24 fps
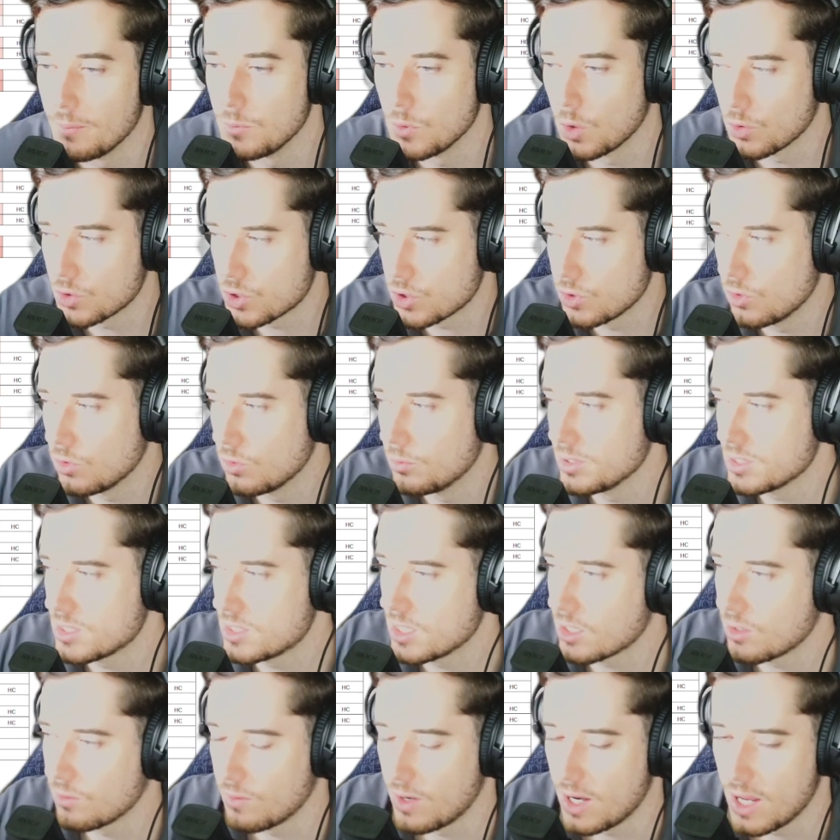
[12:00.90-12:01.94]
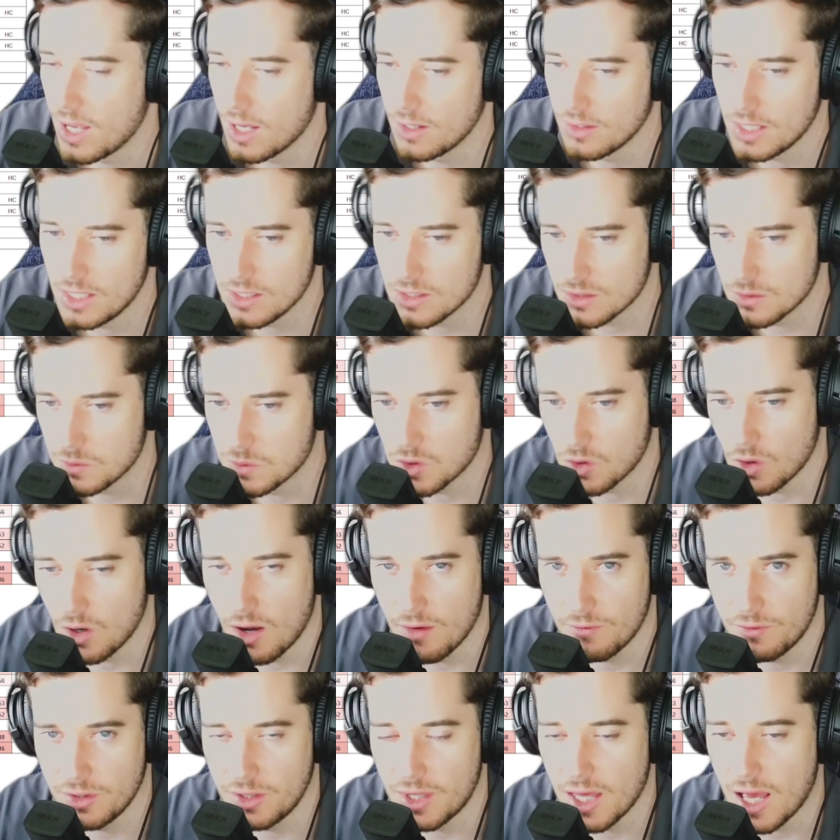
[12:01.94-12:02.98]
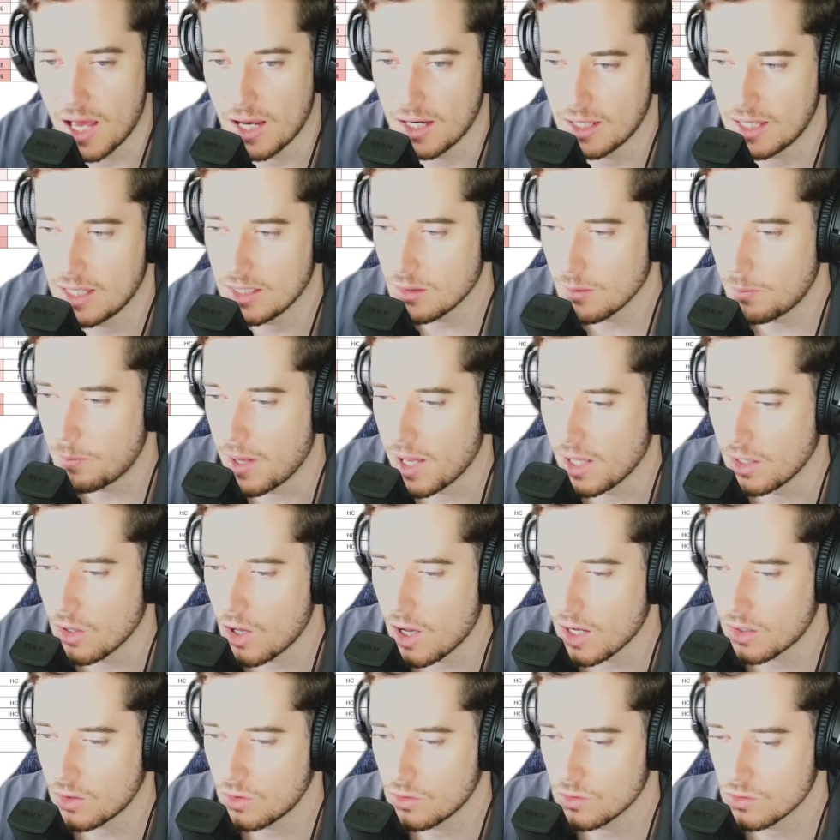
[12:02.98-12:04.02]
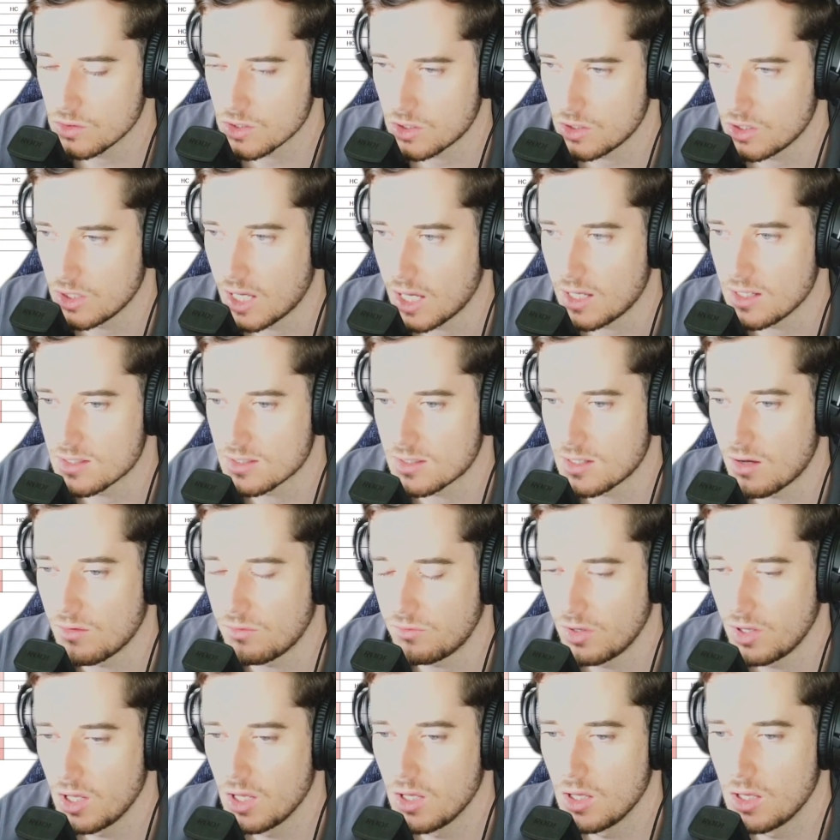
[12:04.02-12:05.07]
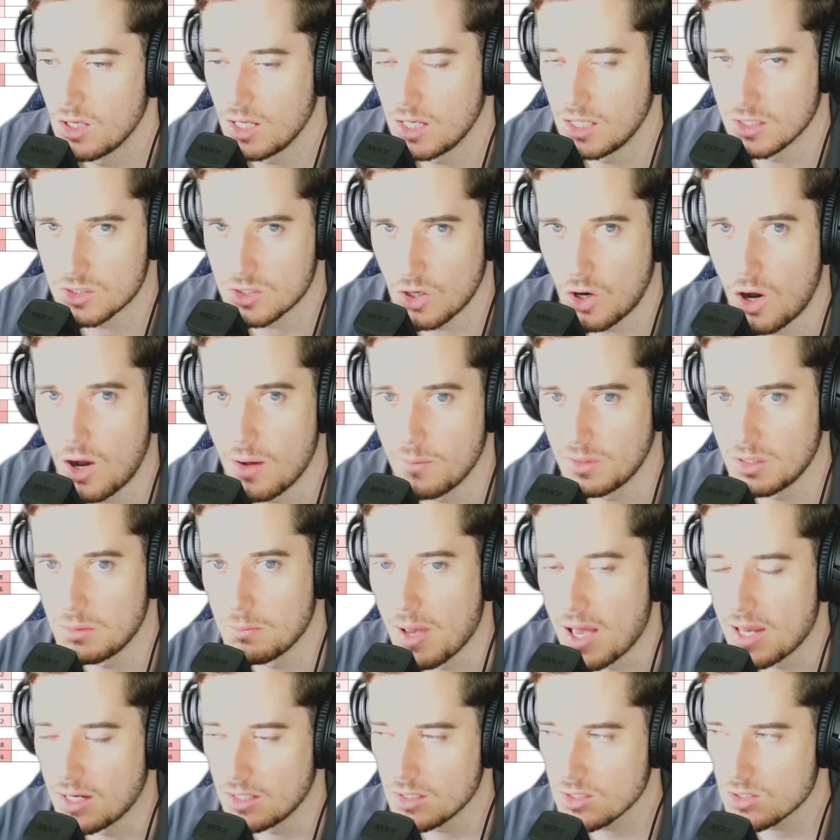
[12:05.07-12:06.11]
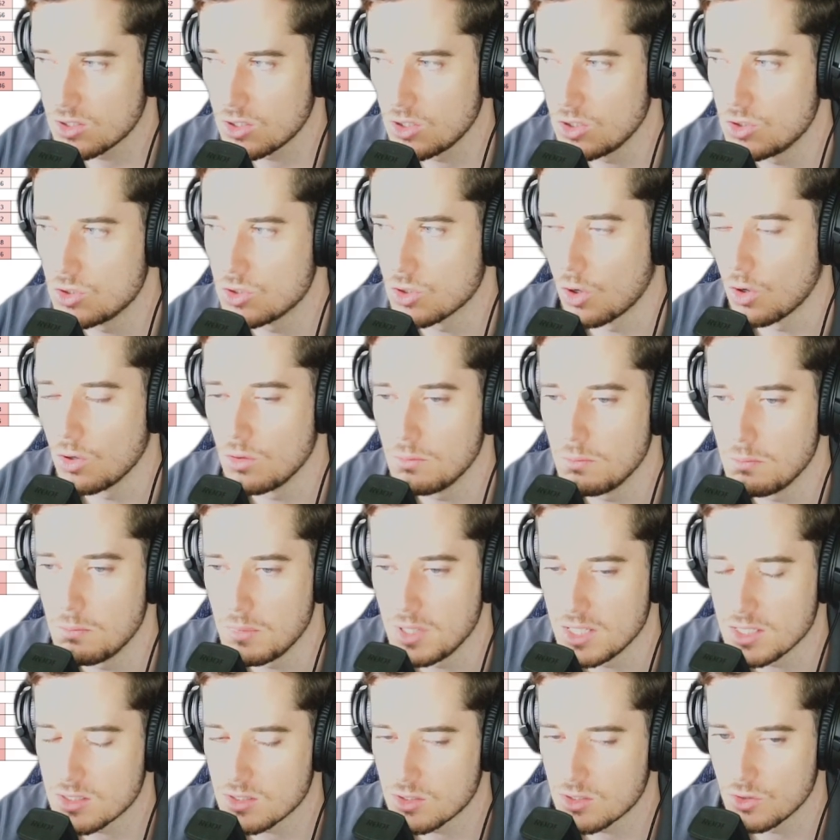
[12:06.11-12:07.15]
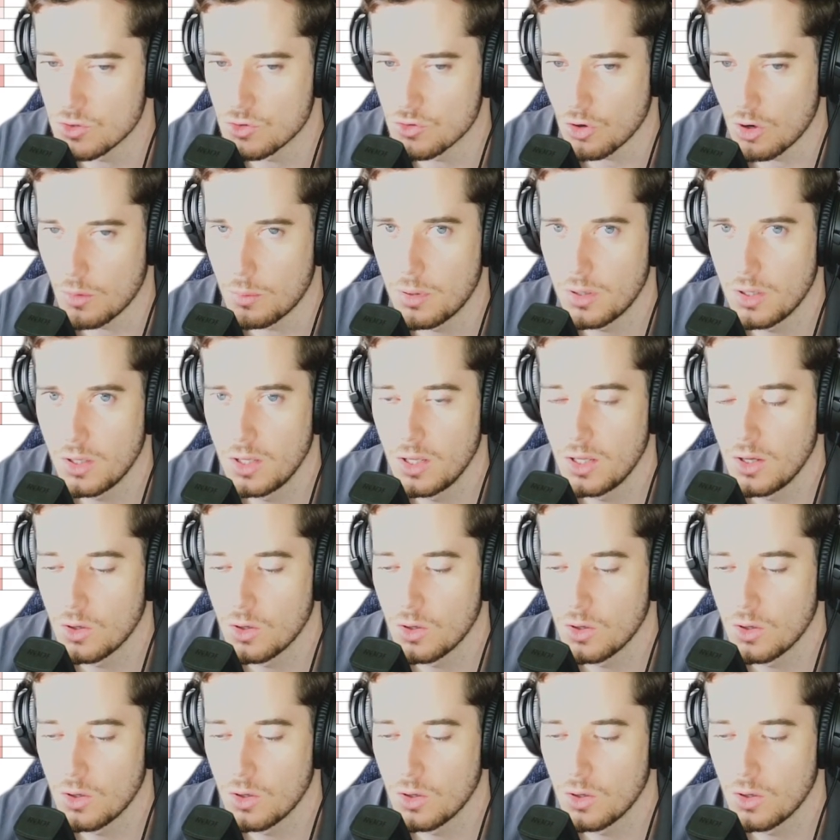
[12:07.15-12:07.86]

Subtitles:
I'm not sure, but stick around, hit subscribe for that, hit the bell icon so you get your stuff in a timely manner so you don't miss the drop.